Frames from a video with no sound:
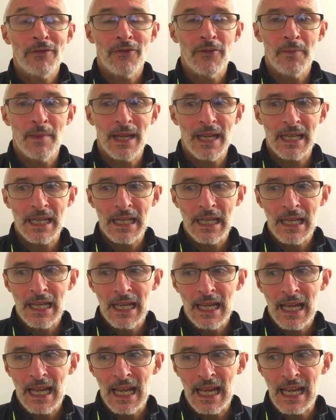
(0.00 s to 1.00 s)
for me
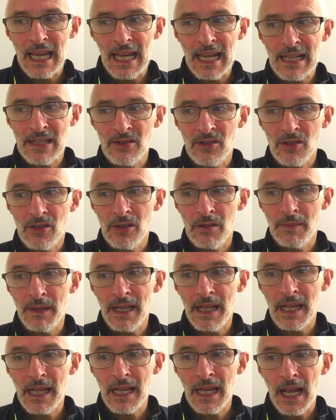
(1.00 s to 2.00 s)
is to
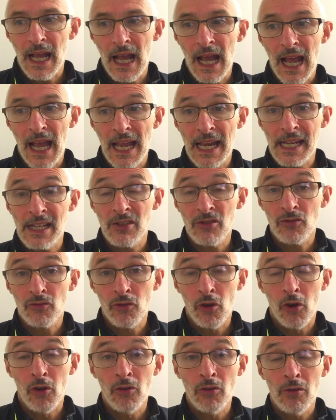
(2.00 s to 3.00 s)
be a
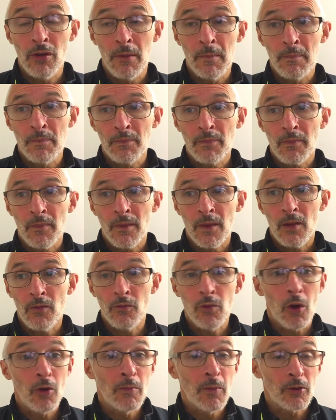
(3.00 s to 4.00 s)
strong
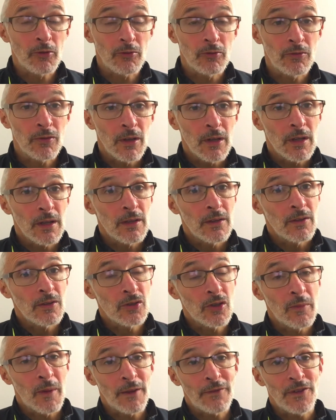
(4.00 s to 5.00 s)
role model
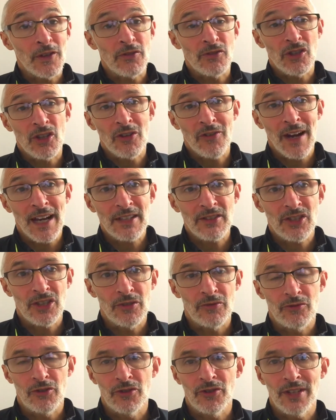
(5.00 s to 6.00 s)
to my future
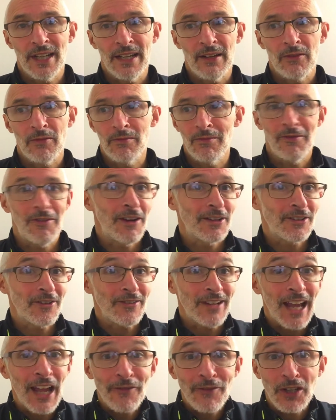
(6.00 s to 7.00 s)
grandchildren. Now, I
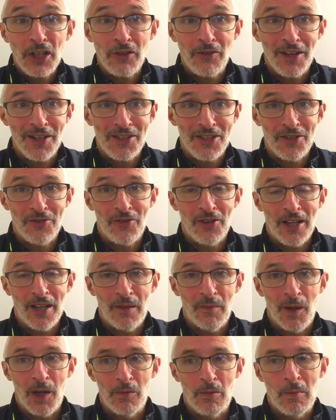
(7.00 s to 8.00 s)
don't have any grandchildren at
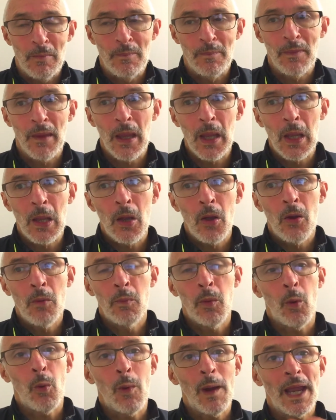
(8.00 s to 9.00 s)
the moment,
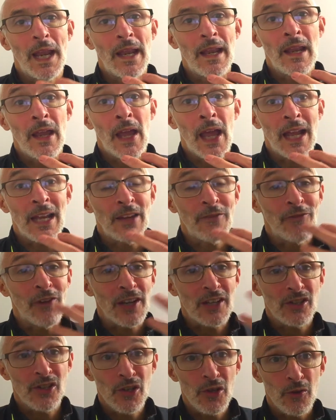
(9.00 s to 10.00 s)
but when and if I
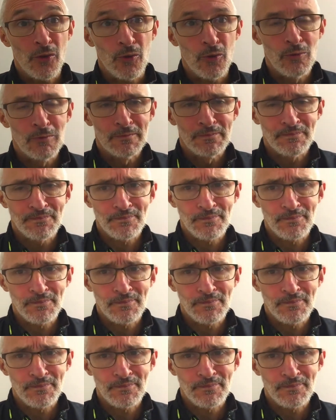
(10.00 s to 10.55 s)
do,